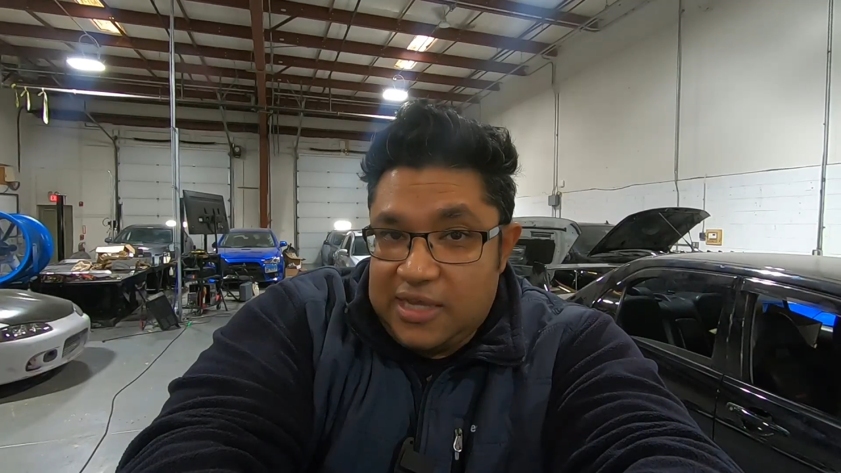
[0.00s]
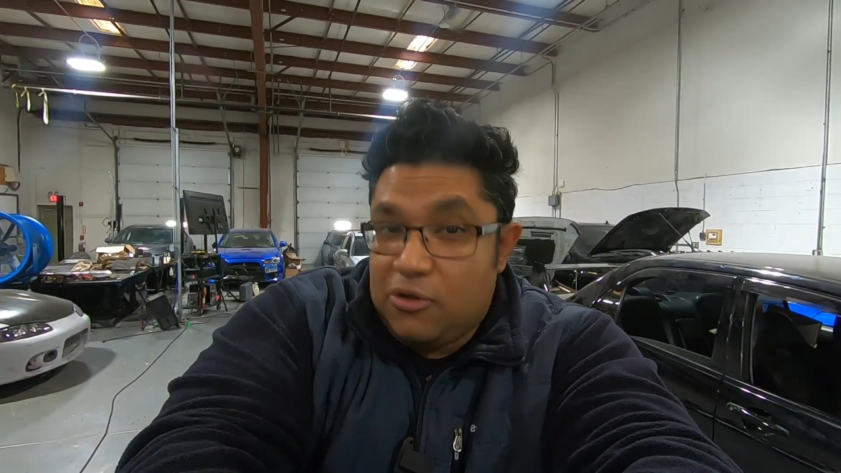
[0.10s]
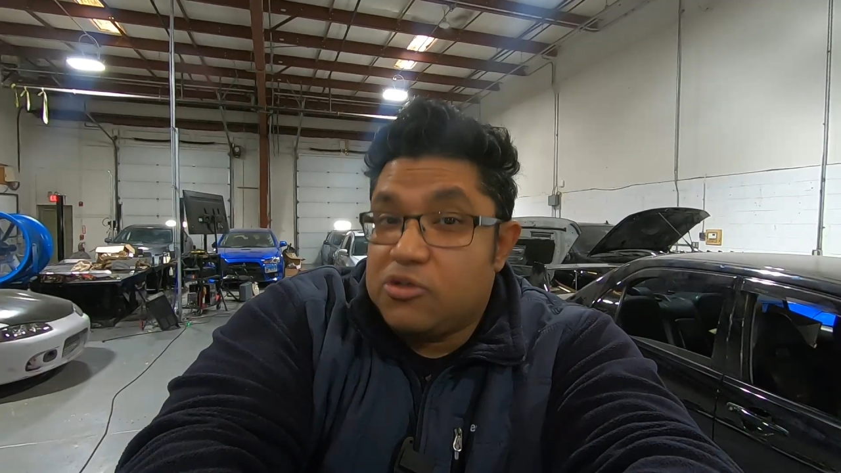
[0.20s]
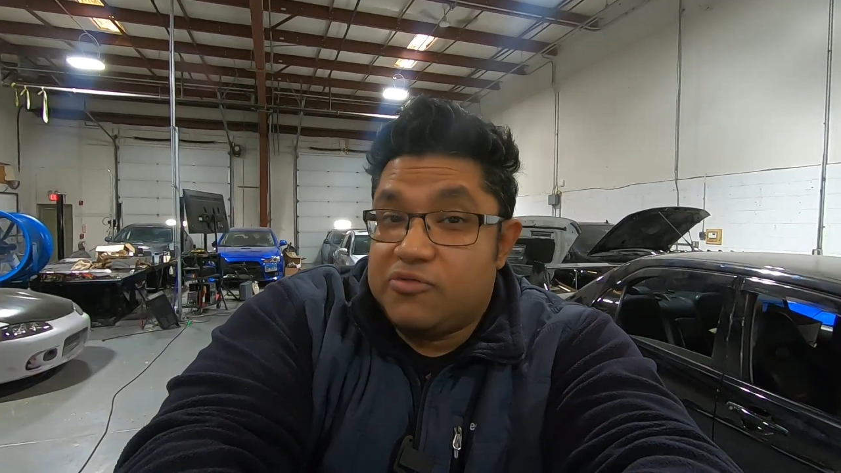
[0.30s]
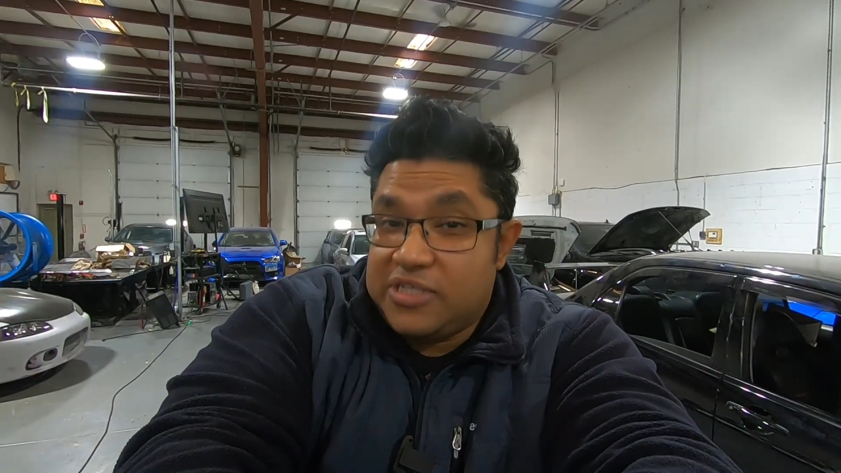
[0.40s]
and
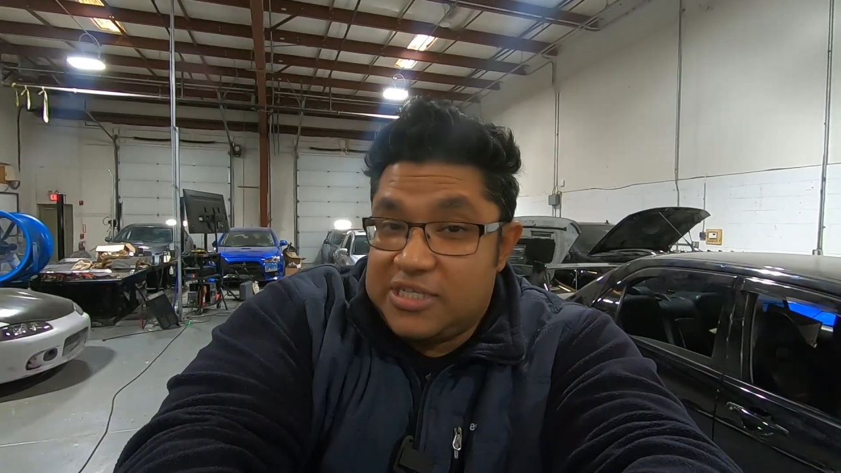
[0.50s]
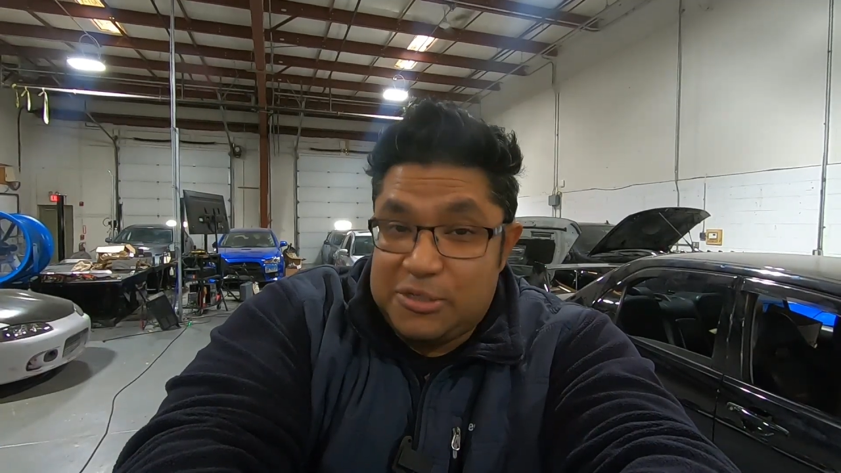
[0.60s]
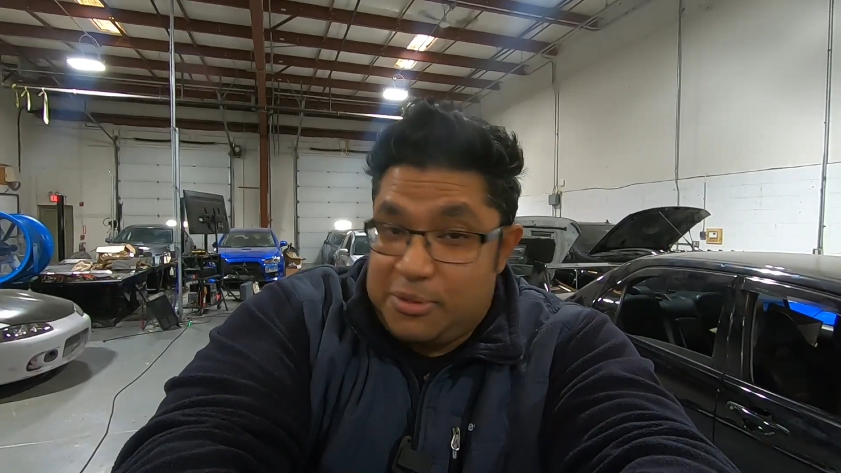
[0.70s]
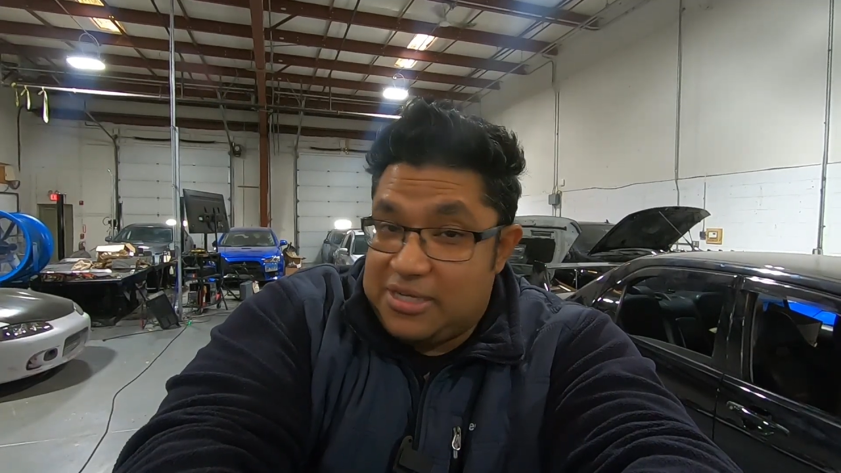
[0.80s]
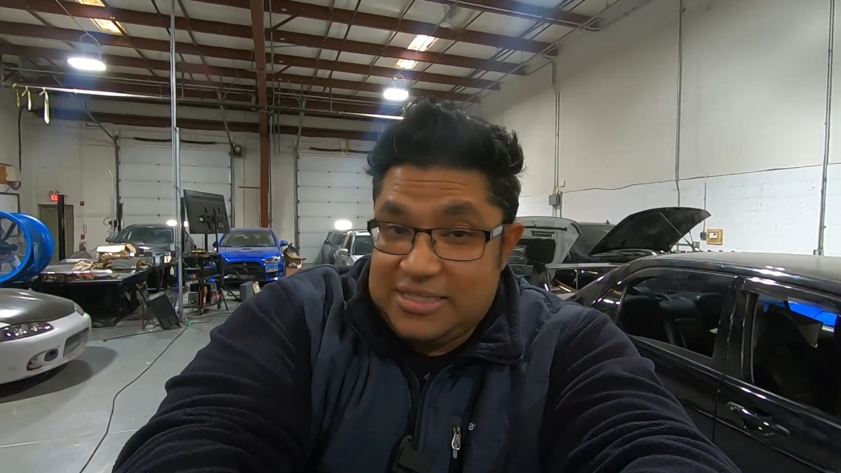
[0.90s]
those
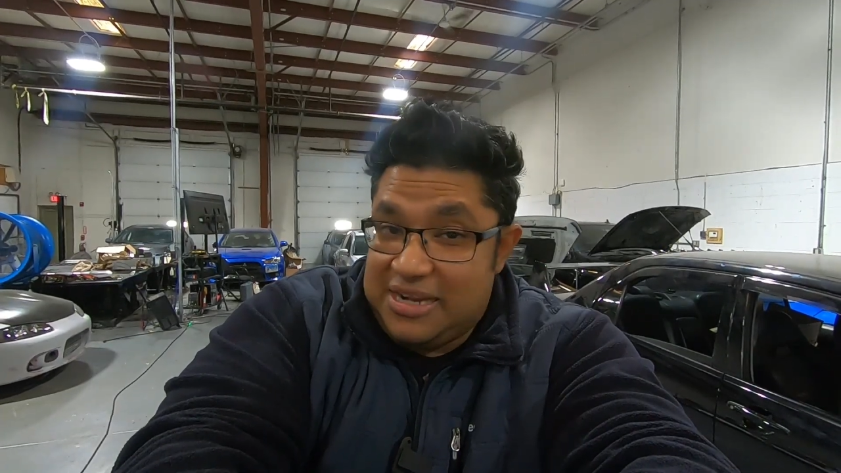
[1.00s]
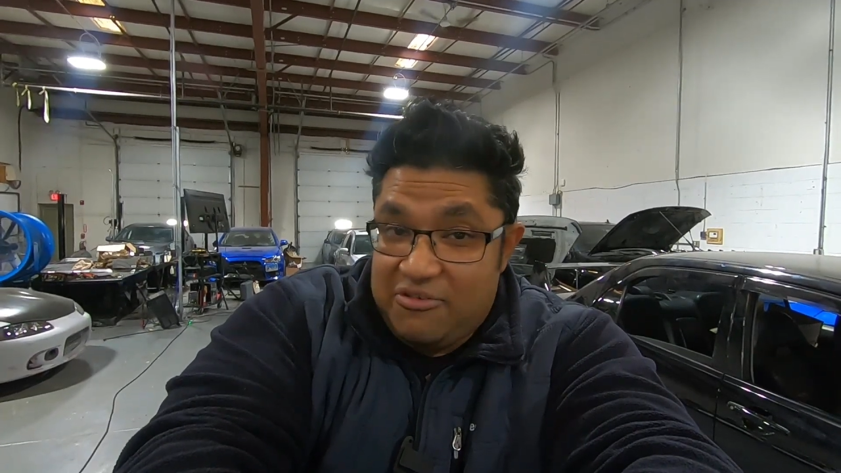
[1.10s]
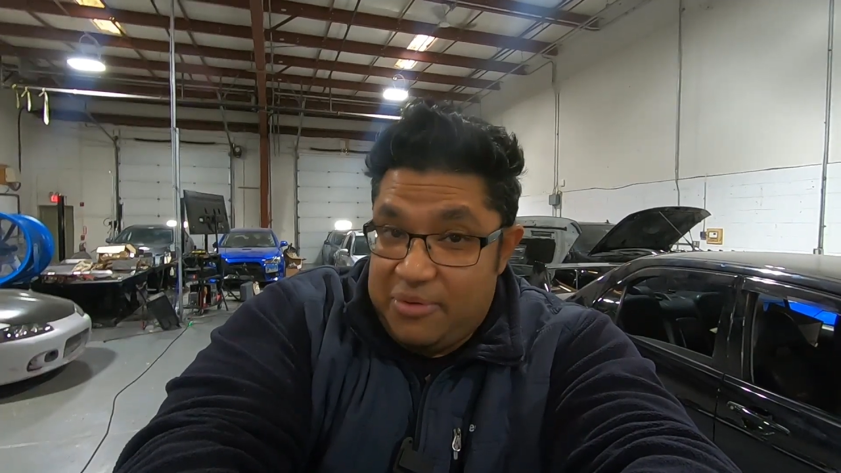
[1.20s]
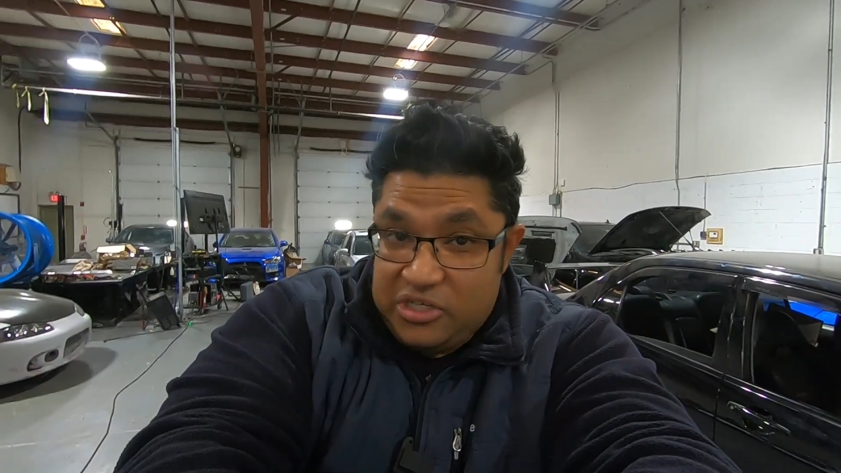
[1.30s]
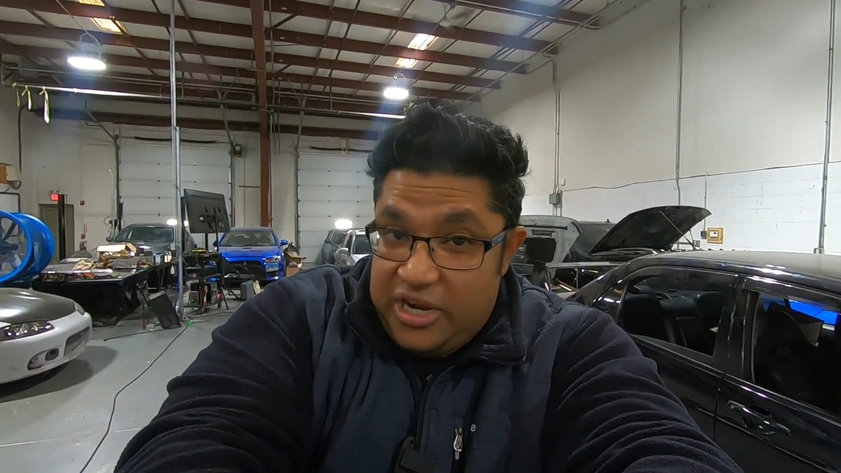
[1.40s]
resistor boxes
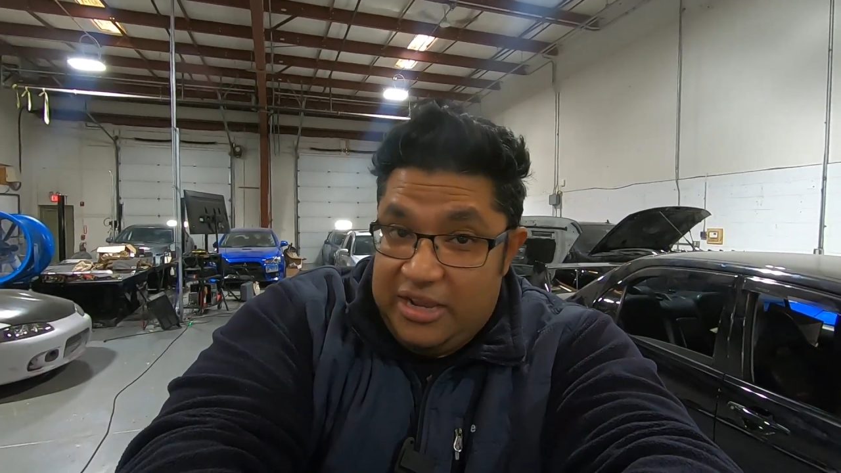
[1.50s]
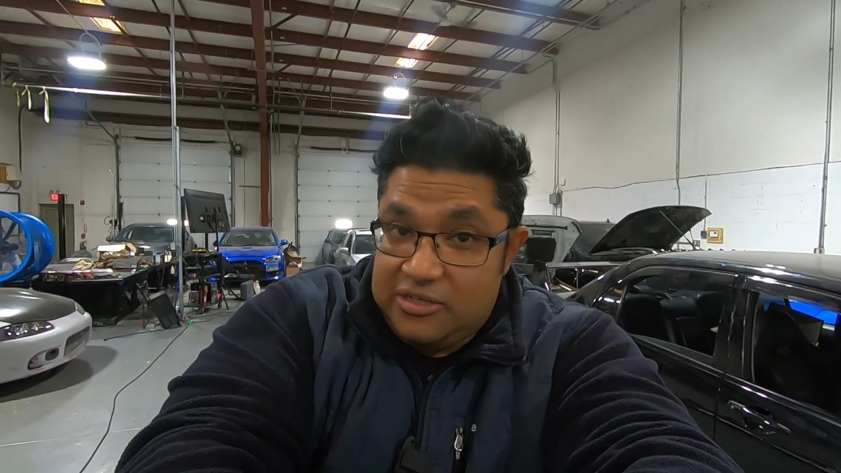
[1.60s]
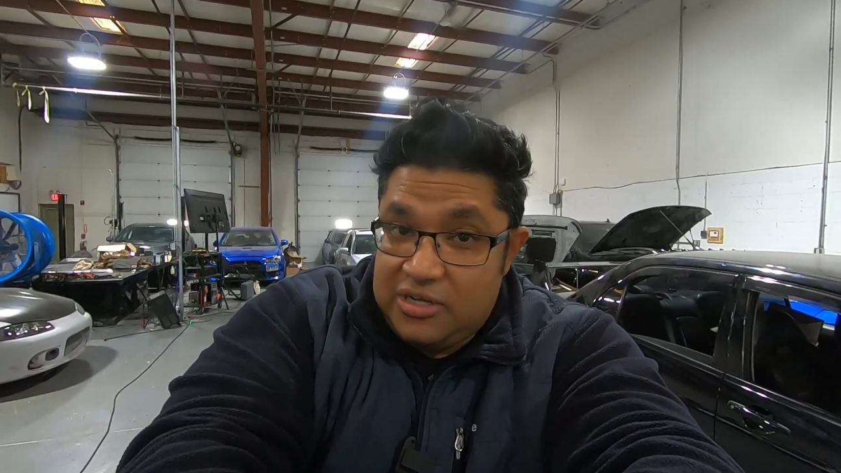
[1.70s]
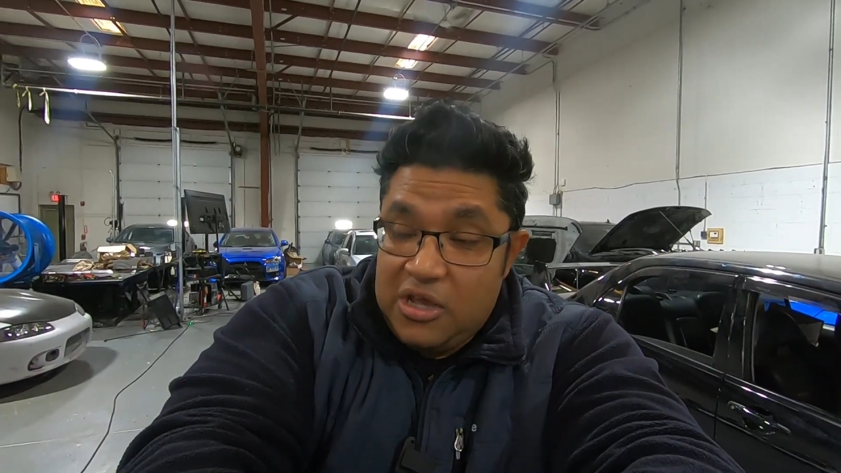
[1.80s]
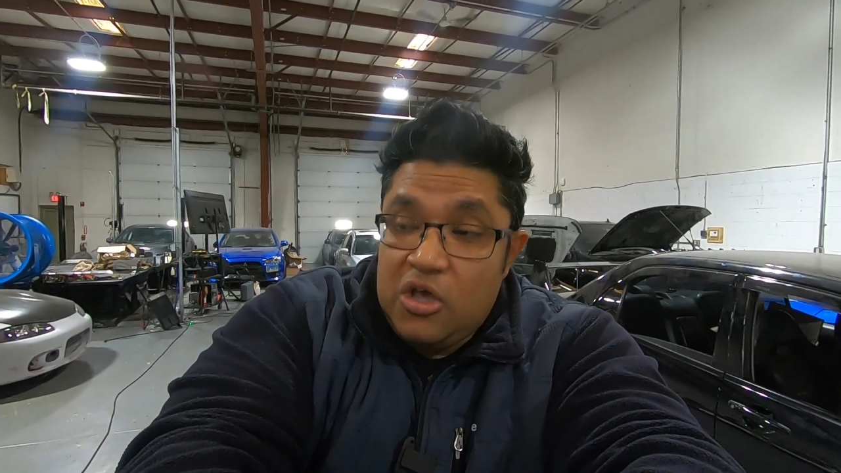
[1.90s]
never been changed.